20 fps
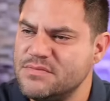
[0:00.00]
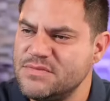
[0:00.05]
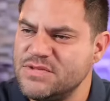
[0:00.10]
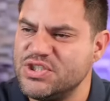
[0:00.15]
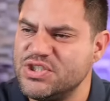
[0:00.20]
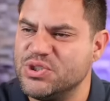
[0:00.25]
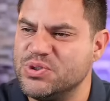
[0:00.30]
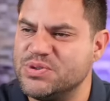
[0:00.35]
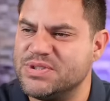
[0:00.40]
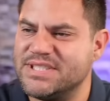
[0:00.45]

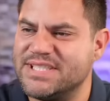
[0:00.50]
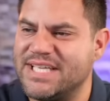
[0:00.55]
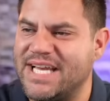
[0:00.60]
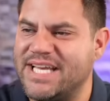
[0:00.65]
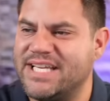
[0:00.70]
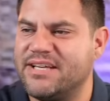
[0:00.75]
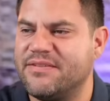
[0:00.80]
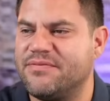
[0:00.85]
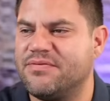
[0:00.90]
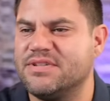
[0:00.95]
uses a
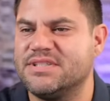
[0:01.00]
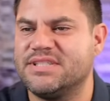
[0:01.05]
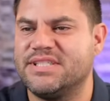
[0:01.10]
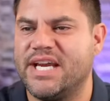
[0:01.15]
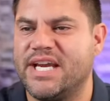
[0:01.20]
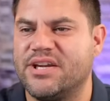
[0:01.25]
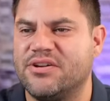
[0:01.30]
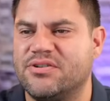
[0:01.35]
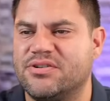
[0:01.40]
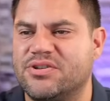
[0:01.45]
different
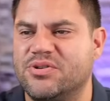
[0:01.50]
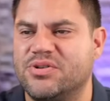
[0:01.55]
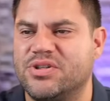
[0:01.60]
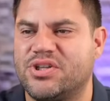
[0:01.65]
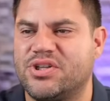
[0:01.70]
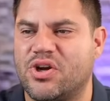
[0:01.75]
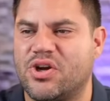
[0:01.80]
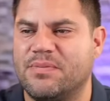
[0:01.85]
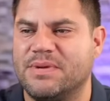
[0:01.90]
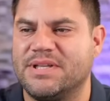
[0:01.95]
standard to
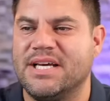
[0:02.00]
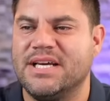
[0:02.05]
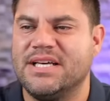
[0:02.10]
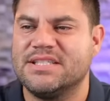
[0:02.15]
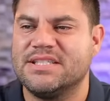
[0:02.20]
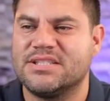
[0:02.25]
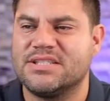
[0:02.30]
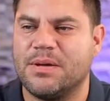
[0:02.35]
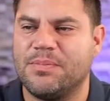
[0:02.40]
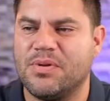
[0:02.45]
determine
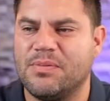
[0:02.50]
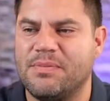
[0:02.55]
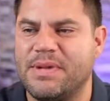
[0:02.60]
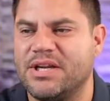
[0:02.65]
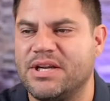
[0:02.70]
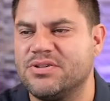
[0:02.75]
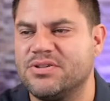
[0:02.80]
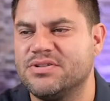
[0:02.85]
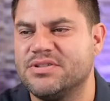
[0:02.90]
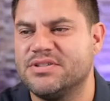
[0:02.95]

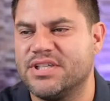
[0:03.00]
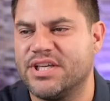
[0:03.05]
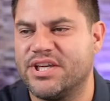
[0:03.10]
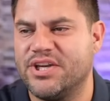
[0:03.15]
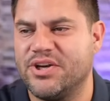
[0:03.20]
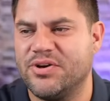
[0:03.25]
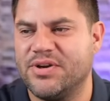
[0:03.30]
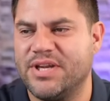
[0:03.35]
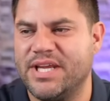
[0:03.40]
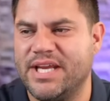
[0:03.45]
supplemental
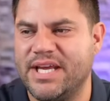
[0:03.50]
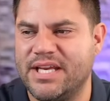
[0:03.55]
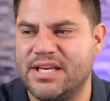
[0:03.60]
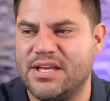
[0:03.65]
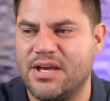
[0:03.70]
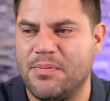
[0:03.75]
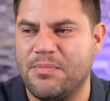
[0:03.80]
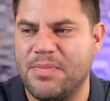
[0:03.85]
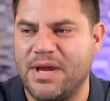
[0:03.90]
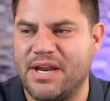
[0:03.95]
security
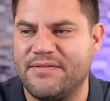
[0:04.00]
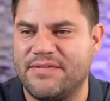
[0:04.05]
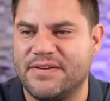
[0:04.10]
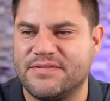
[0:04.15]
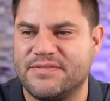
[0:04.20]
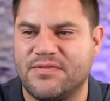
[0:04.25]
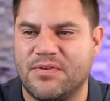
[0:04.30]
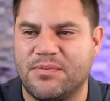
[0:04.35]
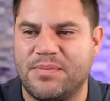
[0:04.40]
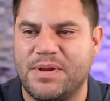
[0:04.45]
income benefits
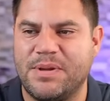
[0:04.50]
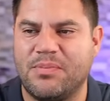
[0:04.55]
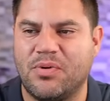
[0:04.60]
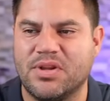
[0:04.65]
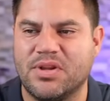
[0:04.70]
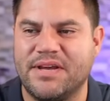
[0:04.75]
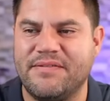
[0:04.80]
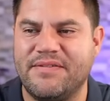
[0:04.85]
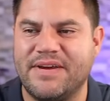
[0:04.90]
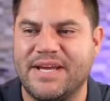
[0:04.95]
for people
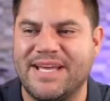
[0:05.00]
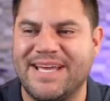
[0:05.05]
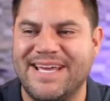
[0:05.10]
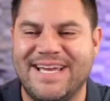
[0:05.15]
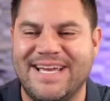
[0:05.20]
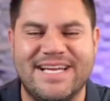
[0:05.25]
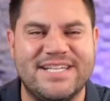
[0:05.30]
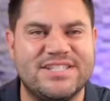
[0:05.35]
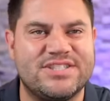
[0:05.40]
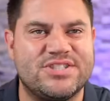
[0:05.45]
living
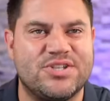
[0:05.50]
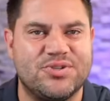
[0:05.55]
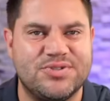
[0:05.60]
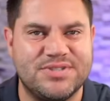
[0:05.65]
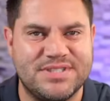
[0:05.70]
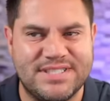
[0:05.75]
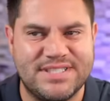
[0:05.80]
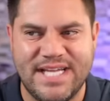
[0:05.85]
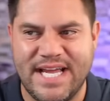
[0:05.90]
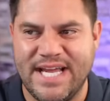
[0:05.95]
in certain
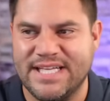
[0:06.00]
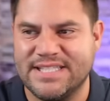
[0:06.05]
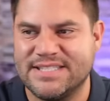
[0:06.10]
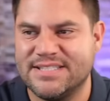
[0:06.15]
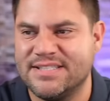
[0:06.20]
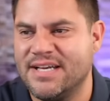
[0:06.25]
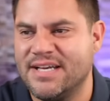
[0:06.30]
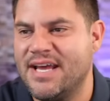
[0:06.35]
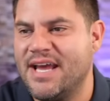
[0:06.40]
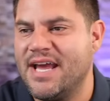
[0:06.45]
states.
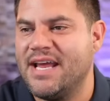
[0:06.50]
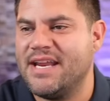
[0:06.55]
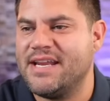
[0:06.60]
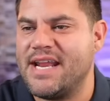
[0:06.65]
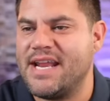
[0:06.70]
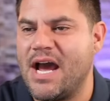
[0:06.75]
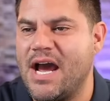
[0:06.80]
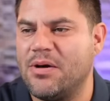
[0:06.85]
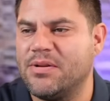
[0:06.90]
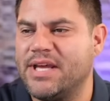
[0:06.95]

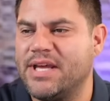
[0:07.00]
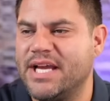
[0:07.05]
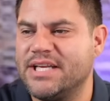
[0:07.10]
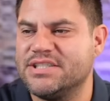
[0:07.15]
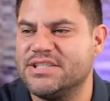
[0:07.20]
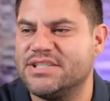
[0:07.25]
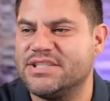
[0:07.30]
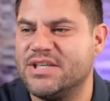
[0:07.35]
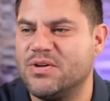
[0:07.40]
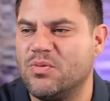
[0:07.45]
Now, the
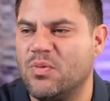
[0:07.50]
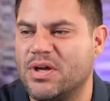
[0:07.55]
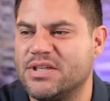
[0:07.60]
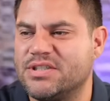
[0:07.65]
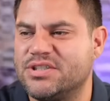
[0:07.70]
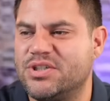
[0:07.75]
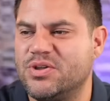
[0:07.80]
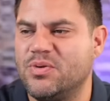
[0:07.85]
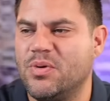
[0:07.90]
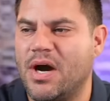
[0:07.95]
agency wants
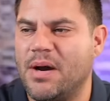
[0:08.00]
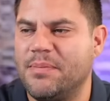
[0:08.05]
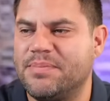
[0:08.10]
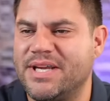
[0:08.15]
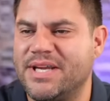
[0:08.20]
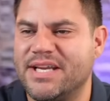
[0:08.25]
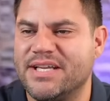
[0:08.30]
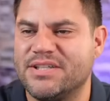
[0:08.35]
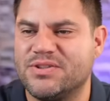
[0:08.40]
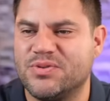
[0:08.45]
to
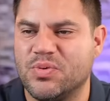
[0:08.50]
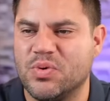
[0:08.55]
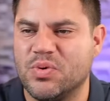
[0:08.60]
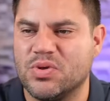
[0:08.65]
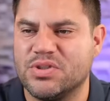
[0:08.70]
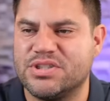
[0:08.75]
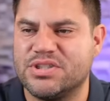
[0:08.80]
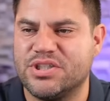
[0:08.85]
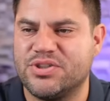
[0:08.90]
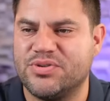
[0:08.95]
update its rules
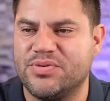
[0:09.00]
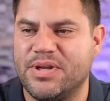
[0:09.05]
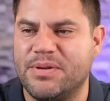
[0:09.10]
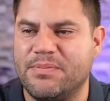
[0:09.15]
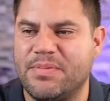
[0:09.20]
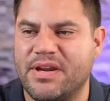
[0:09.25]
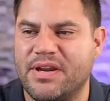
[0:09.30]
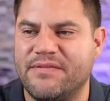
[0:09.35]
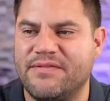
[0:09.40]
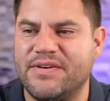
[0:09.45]
to treat
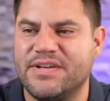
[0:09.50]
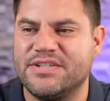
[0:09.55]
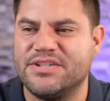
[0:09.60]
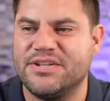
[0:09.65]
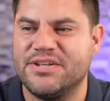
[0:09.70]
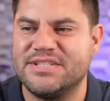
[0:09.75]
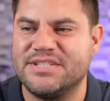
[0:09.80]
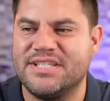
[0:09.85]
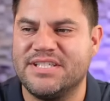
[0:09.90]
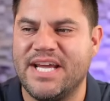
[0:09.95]

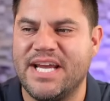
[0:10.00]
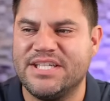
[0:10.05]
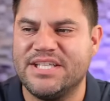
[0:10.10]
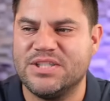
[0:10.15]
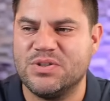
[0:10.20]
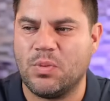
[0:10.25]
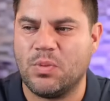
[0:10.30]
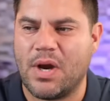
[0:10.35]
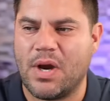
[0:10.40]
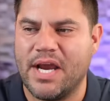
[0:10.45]
beneficiaries
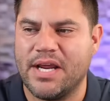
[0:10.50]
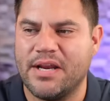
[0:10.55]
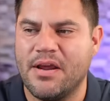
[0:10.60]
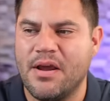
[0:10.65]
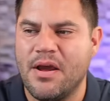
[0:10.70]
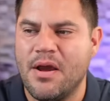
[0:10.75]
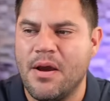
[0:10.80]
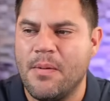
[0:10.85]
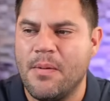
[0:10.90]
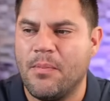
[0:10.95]
nationwide
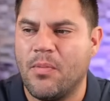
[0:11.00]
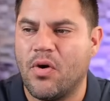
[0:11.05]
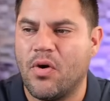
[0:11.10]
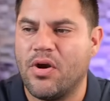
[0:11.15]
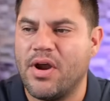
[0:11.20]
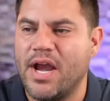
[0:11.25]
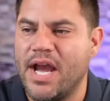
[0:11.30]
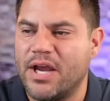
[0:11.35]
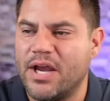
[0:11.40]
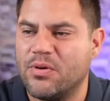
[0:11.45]
more
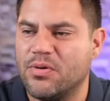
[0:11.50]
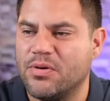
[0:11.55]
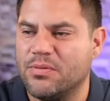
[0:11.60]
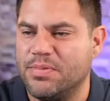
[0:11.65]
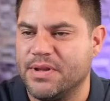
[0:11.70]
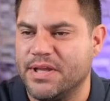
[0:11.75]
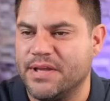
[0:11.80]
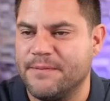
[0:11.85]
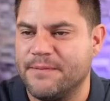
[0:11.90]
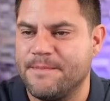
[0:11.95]
equitably. It